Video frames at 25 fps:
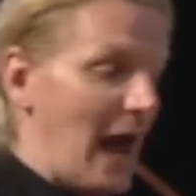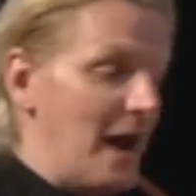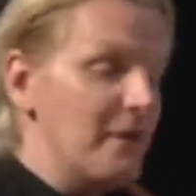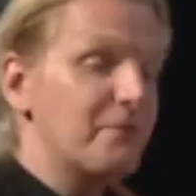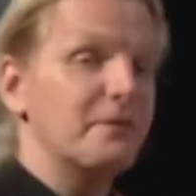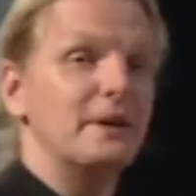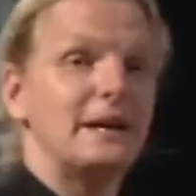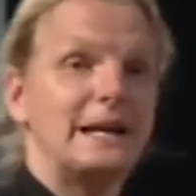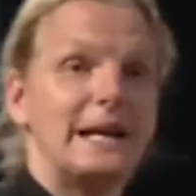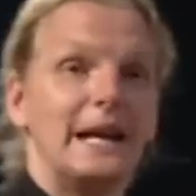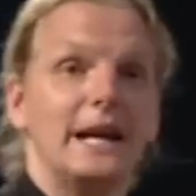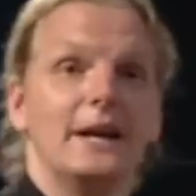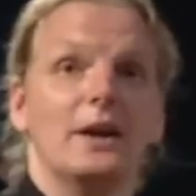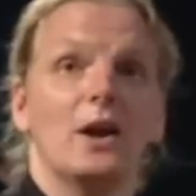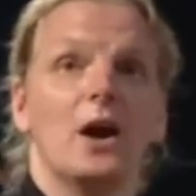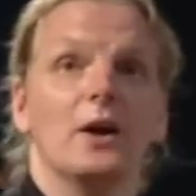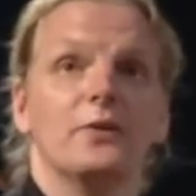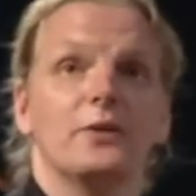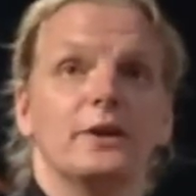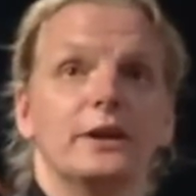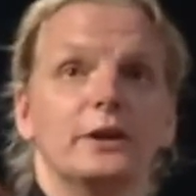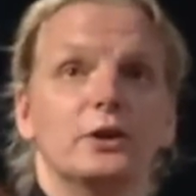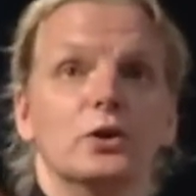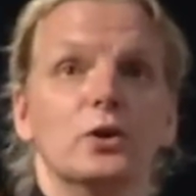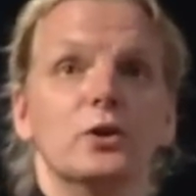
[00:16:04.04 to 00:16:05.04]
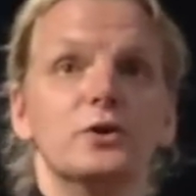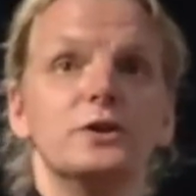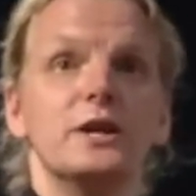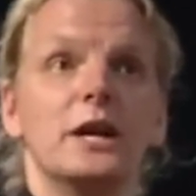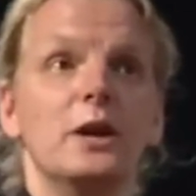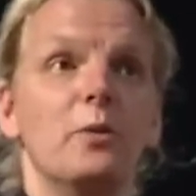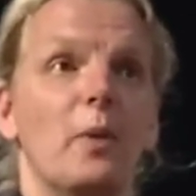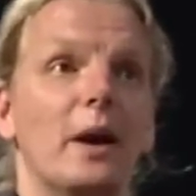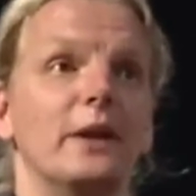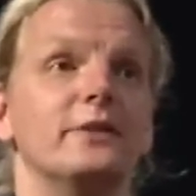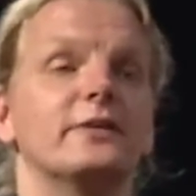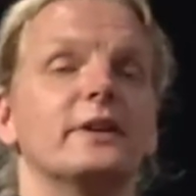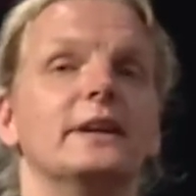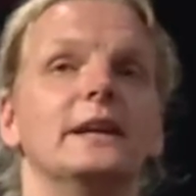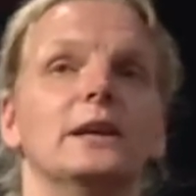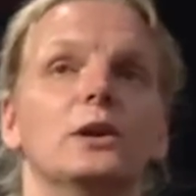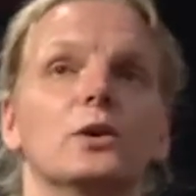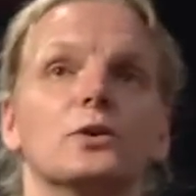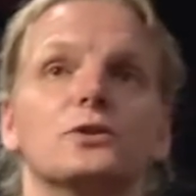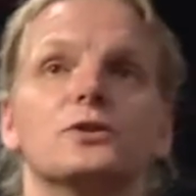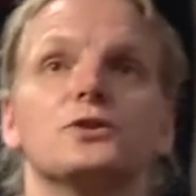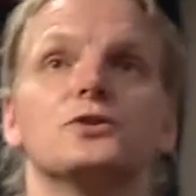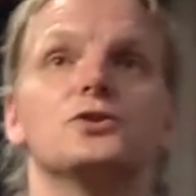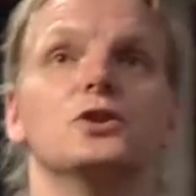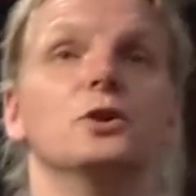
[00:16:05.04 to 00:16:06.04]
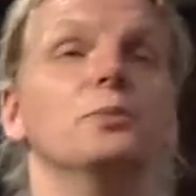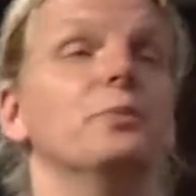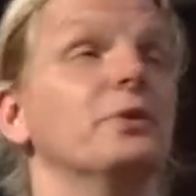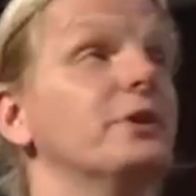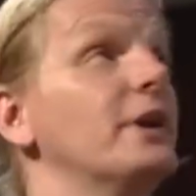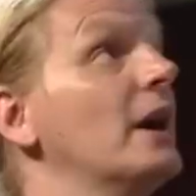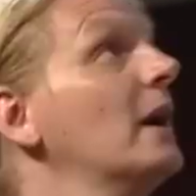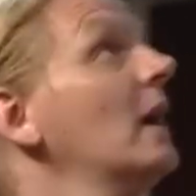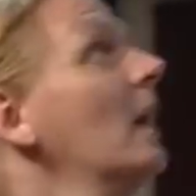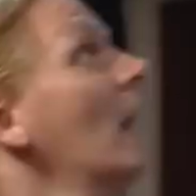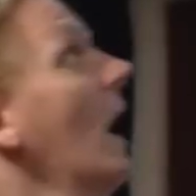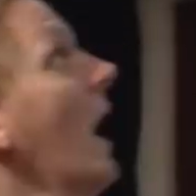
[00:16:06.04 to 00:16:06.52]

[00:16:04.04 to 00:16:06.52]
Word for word: every clear night that he could, he went and he looked at Jupiter,